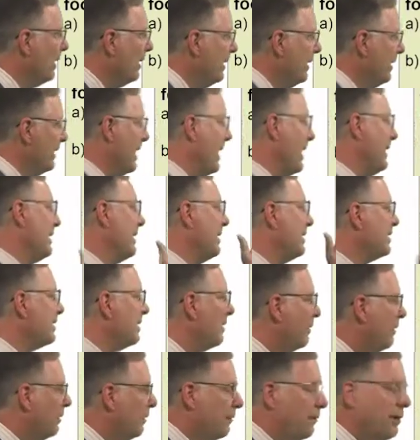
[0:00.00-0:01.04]
The idea is,
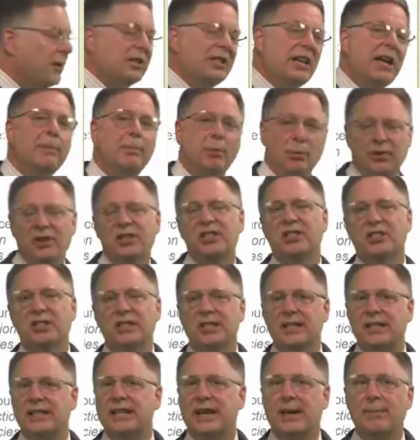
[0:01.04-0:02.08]
for example, this is
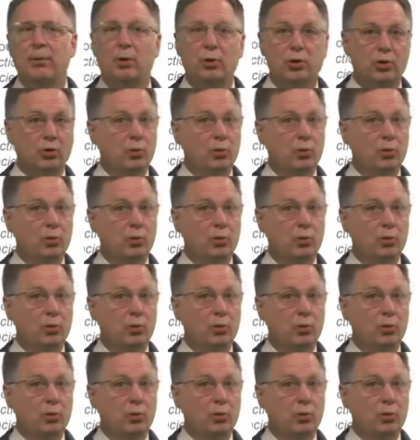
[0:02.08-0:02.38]
an example, it's a